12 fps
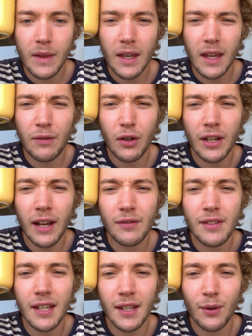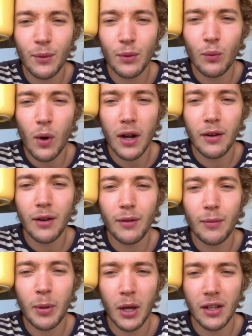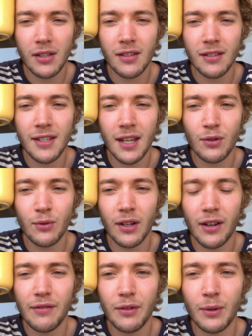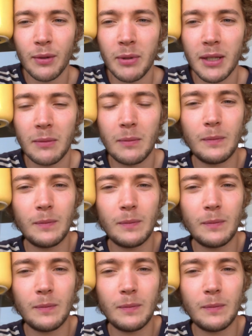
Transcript: If you could have dinner with one person, dead or alive, who would it be?